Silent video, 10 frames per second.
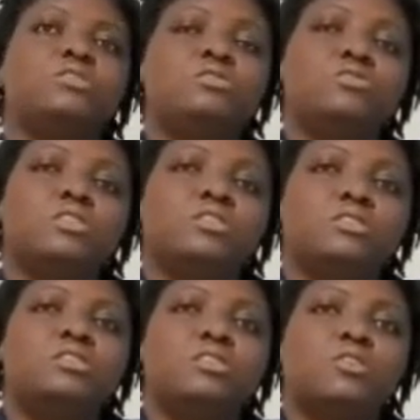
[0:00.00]

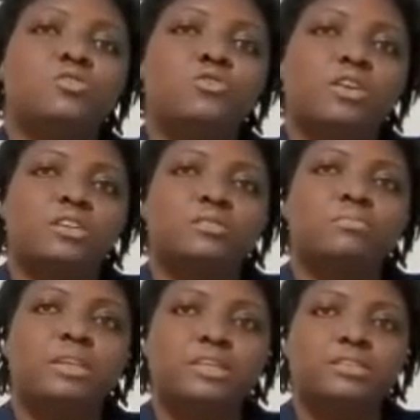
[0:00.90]
it's secured in
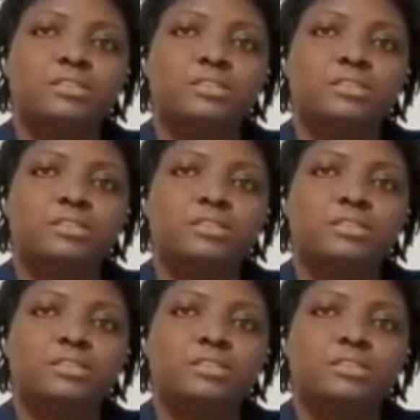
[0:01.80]
place.